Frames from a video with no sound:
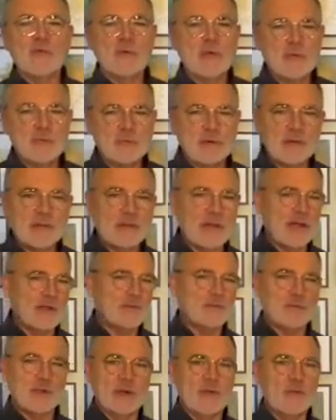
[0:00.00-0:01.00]
we
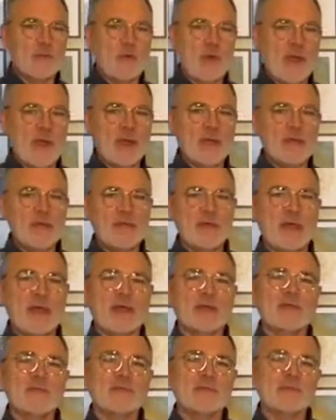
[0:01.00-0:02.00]
realize right away
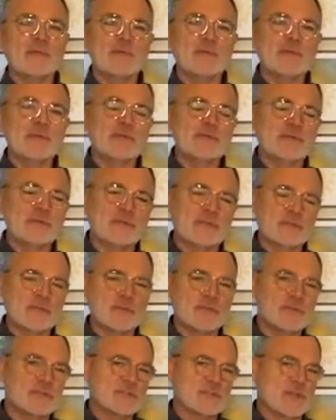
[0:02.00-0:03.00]
that there is a
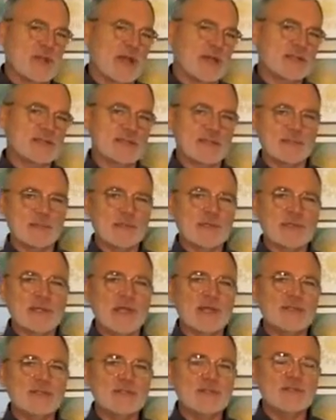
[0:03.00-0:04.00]
certain size
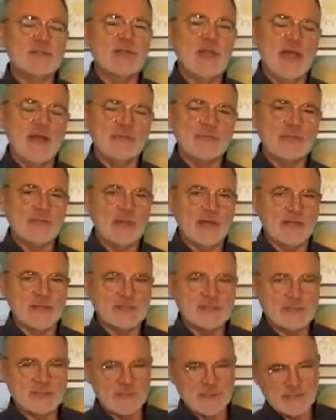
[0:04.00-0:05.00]
limitation you have to kind
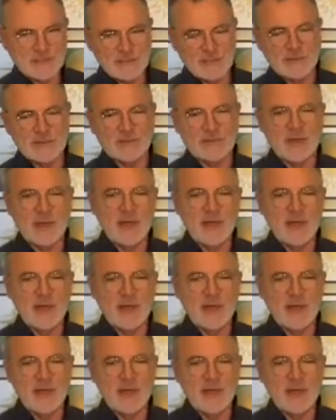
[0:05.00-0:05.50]
of stick to.